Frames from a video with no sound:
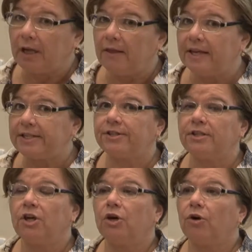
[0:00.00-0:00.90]

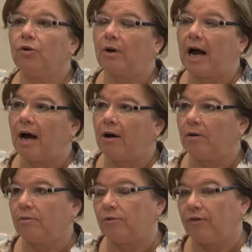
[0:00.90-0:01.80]
this
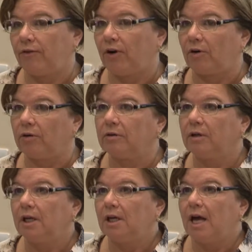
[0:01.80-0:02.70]
referral.
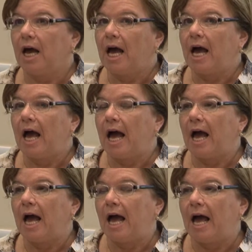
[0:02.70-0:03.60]

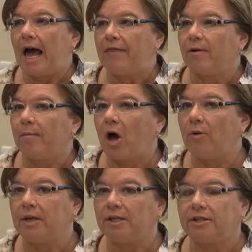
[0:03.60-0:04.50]
At the
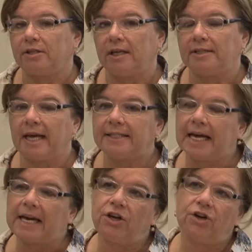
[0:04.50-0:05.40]
moment, it's
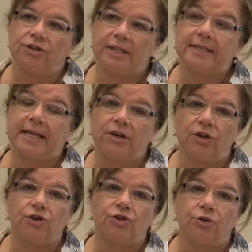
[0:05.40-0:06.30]
unusual. This is
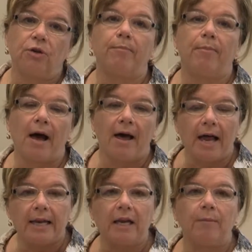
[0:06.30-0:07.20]
unusual. A
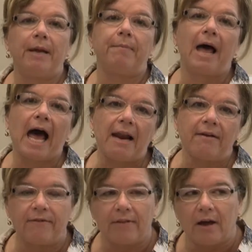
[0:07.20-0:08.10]
little bit part
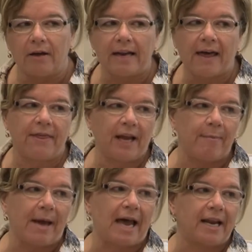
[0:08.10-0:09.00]
of the nothing
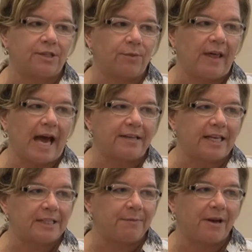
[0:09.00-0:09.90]
about us without
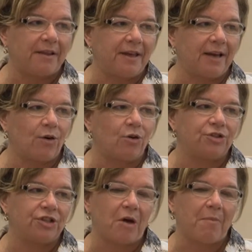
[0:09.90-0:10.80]
us, but I think
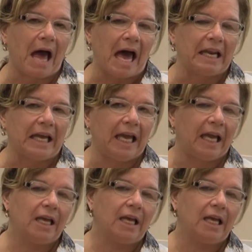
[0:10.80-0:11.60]
also partly